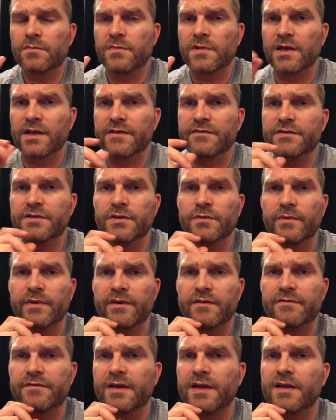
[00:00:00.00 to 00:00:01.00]
leaves you with
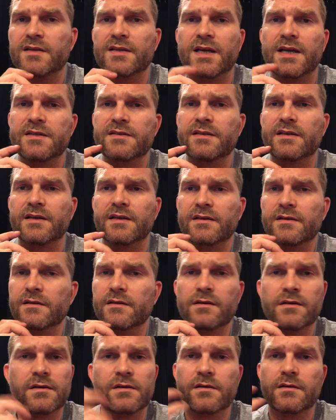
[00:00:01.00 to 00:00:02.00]
a fantastic
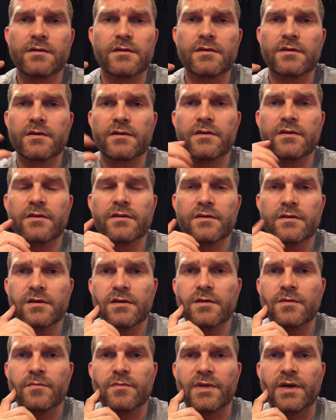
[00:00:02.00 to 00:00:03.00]

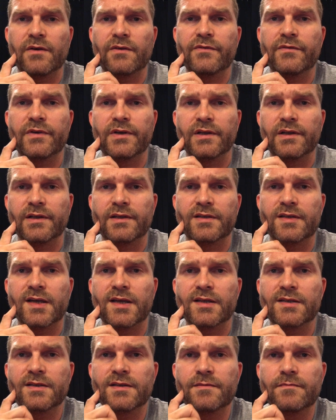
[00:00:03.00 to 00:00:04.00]
mouthfeel and
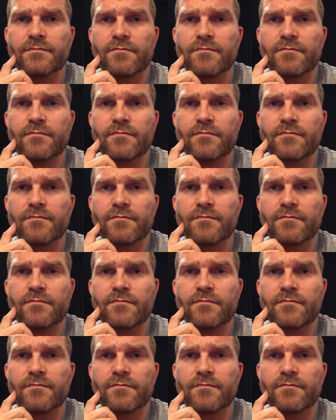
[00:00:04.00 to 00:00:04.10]
taste.